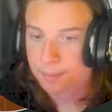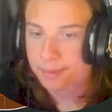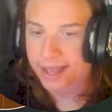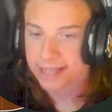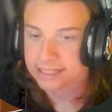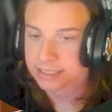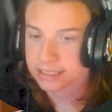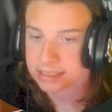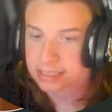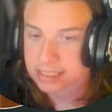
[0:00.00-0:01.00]
But yeah, as you
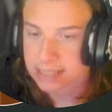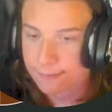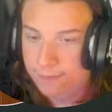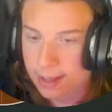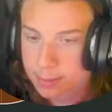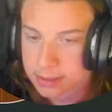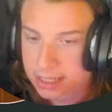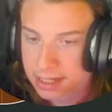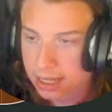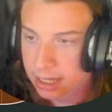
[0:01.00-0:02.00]
can see, it's at 5%
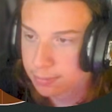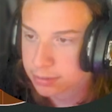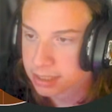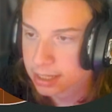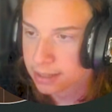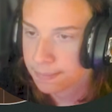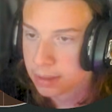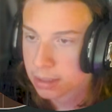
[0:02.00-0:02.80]
and 8%